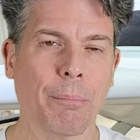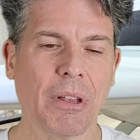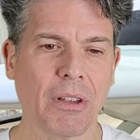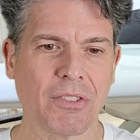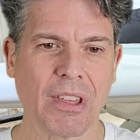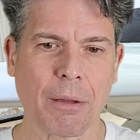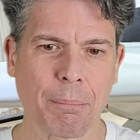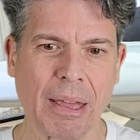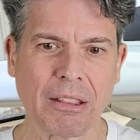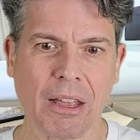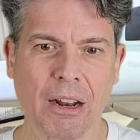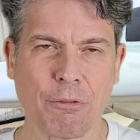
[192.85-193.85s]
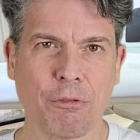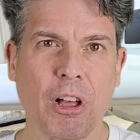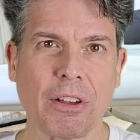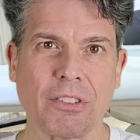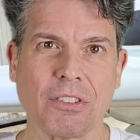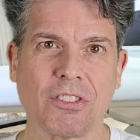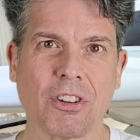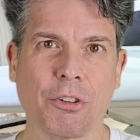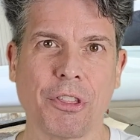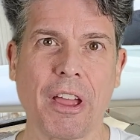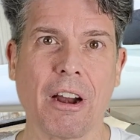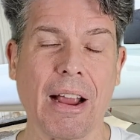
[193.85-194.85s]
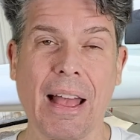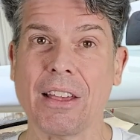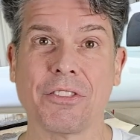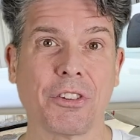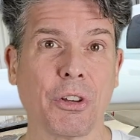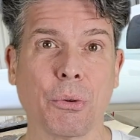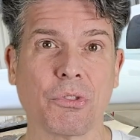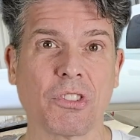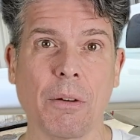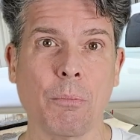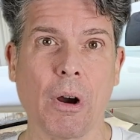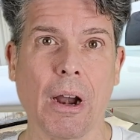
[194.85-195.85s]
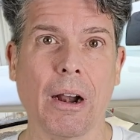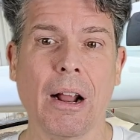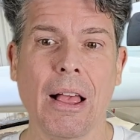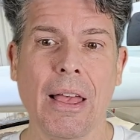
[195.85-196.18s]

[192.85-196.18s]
because that magnetic flux is still there. It has to go somewhere.